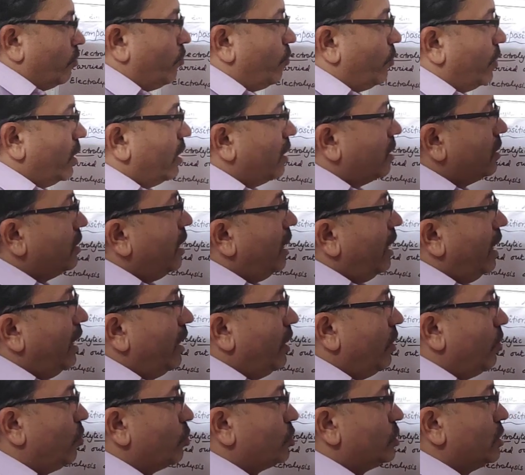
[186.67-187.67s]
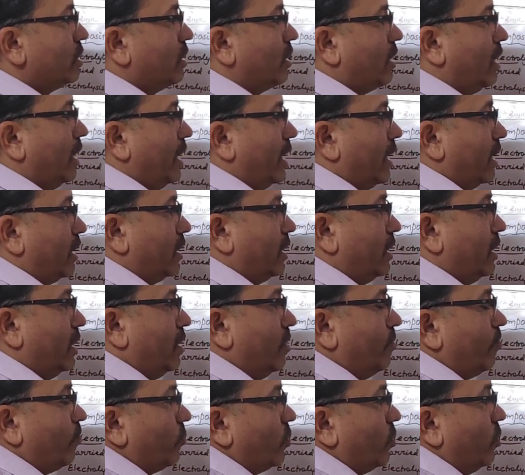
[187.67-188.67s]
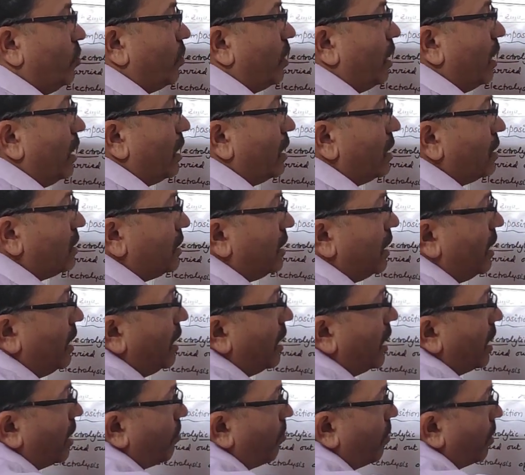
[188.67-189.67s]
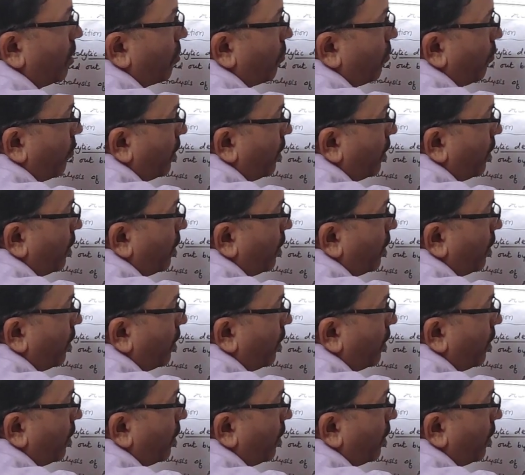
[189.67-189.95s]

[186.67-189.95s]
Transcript: where the hydrogen collected, you can easily label.